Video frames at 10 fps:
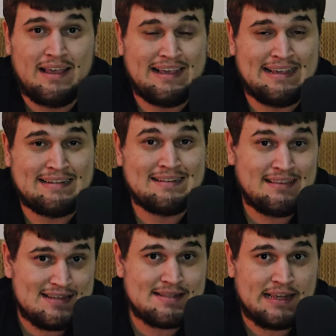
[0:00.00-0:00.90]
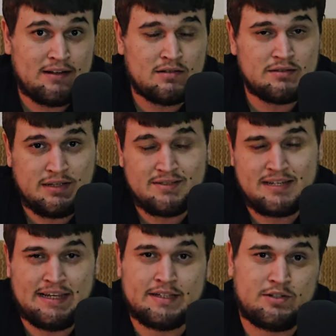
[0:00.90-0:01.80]
And this tale does
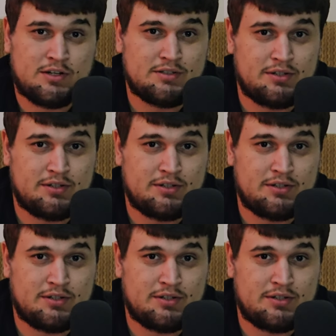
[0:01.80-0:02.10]
take a dark